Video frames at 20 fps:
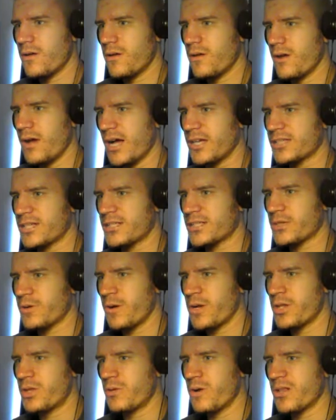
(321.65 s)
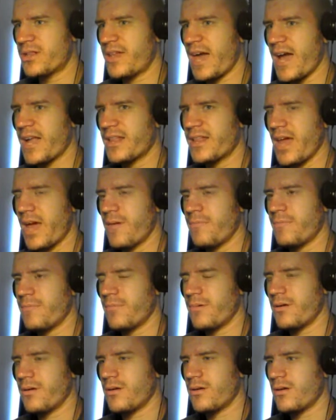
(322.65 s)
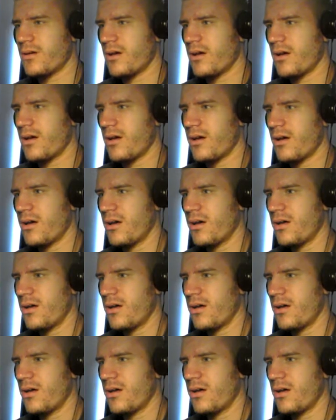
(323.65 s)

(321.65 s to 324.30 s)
I am just going to attack them uh,